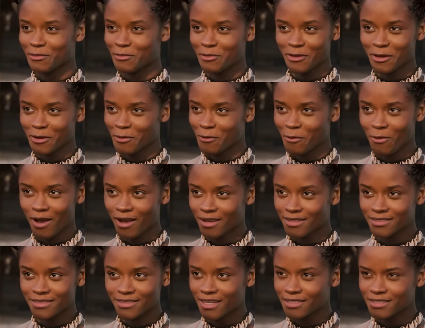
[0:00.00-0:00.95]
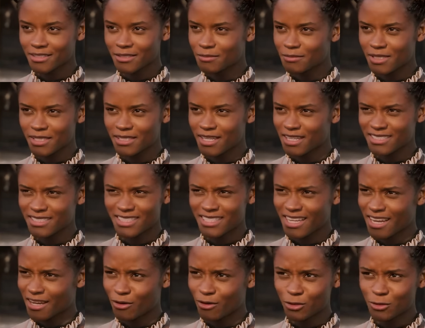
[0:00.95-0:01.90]
the one who gets to infiltrate the
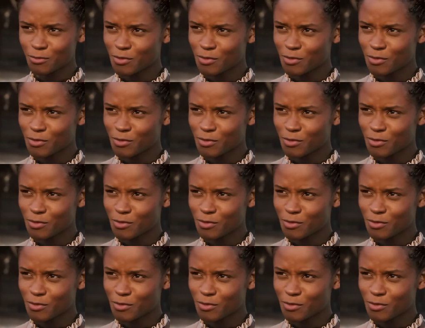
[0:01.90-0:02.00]
school.